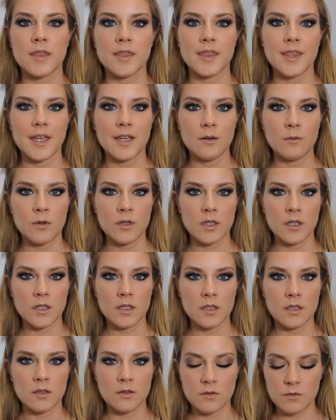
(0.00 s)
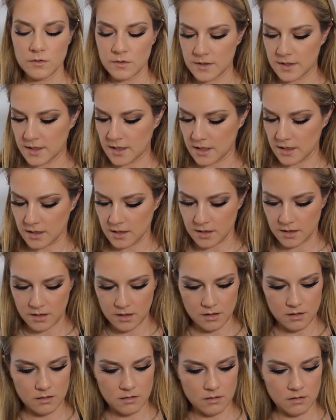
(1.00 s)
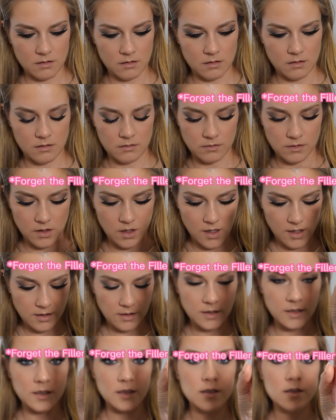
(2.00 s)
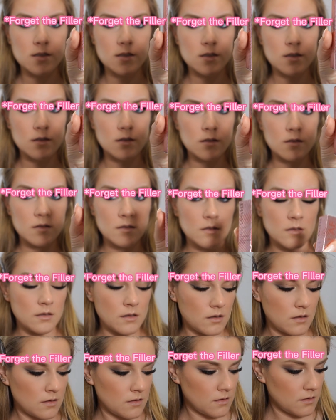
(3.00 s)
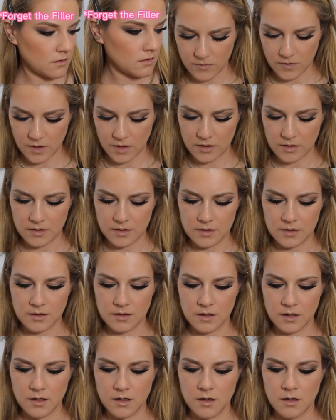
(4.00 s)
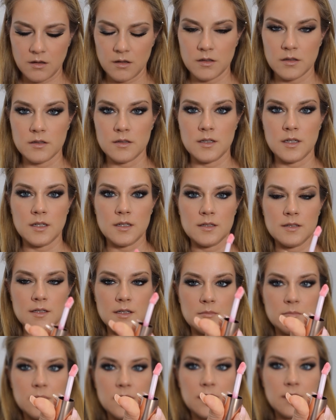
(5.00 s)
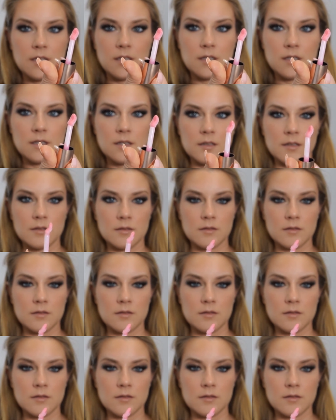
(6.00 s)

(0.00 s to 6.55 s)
Then we're gonna use the Lawless. This is in the color Daisy Pink.